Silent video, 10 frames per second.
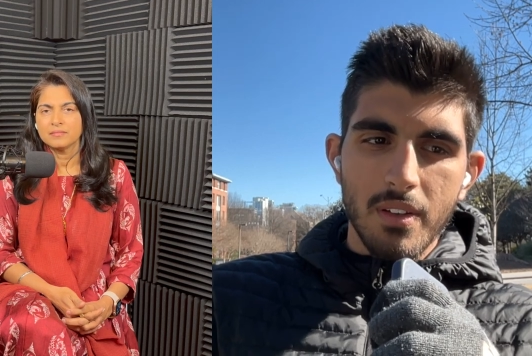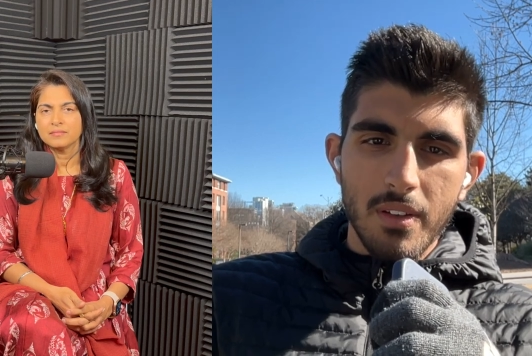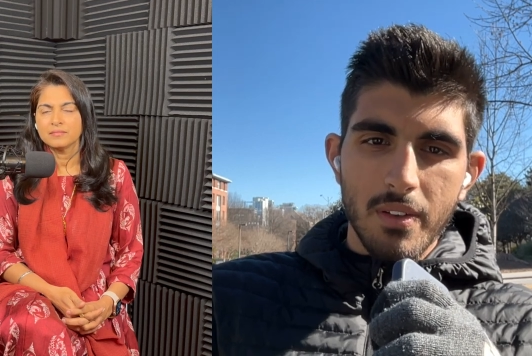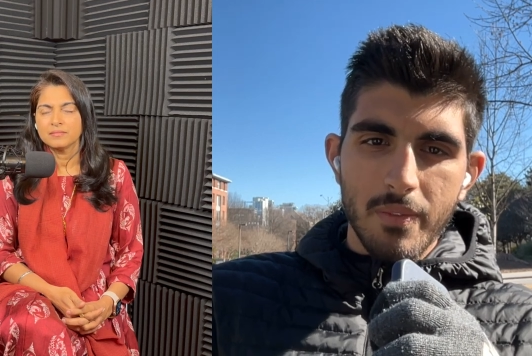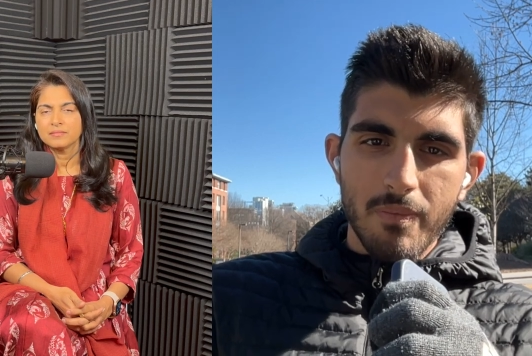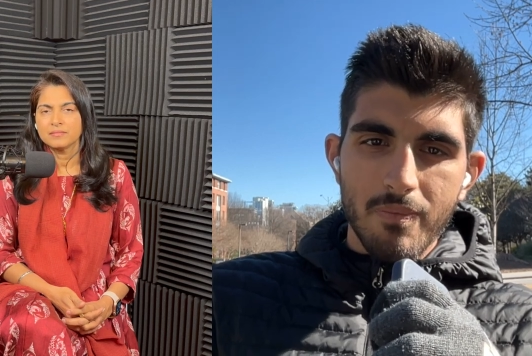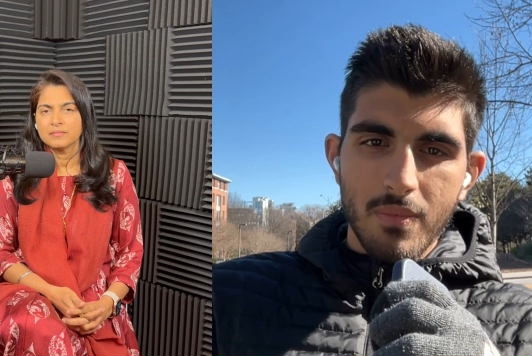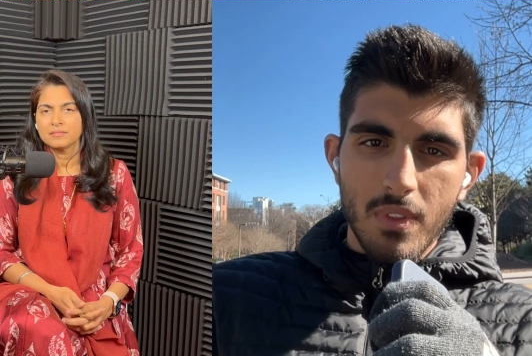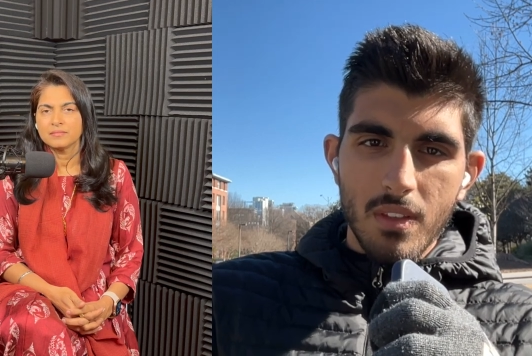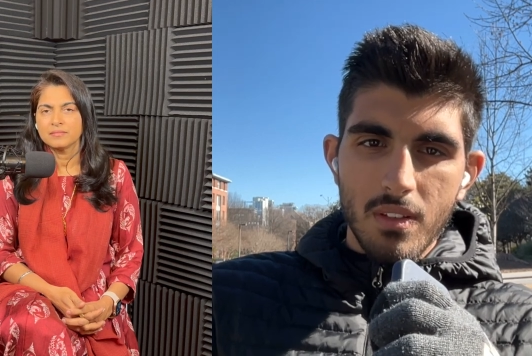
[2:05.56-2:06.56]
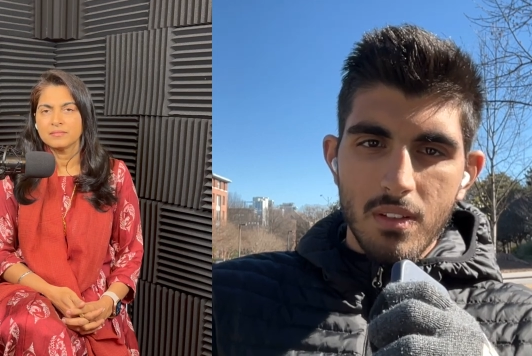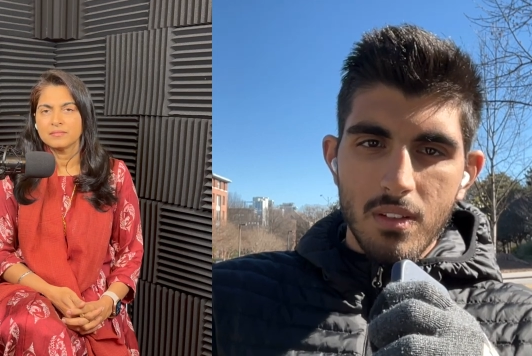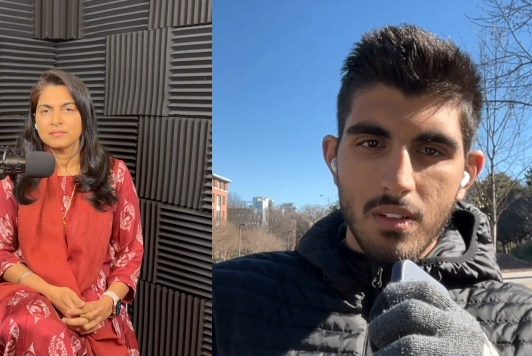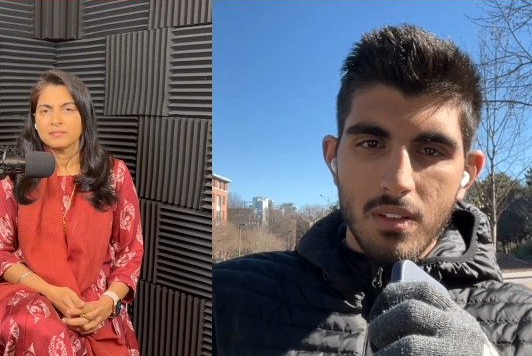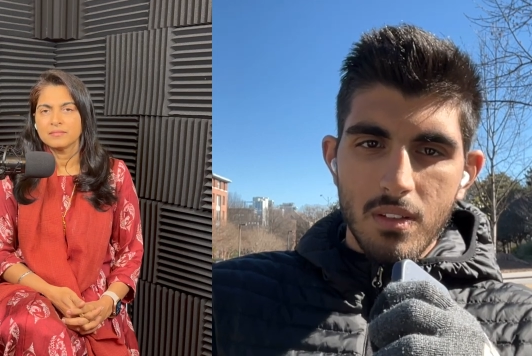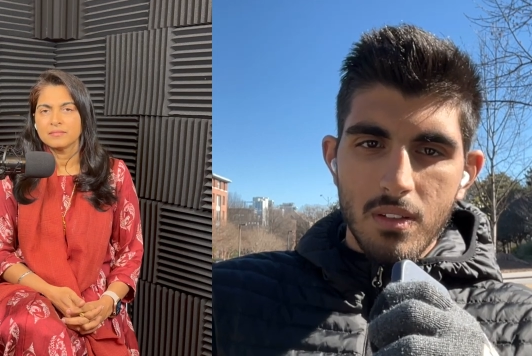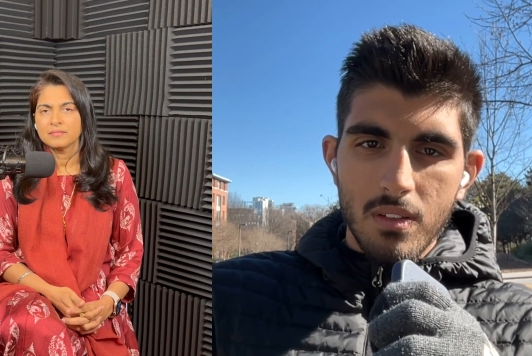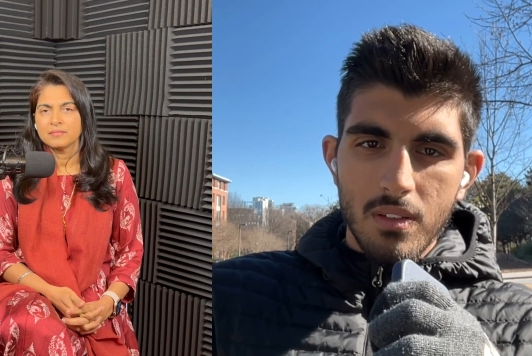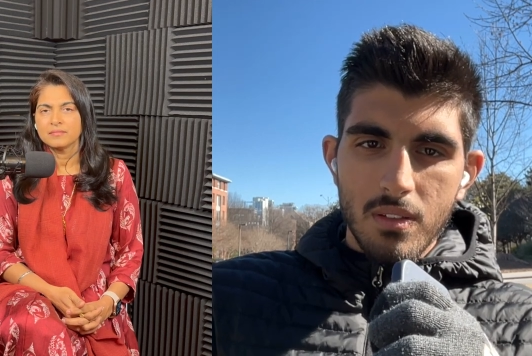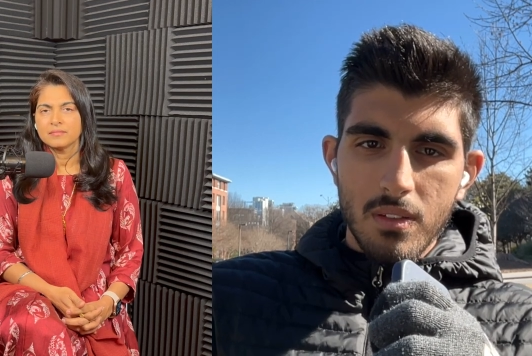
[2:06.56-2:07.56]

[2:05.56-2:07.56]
No one is speaking in this clip.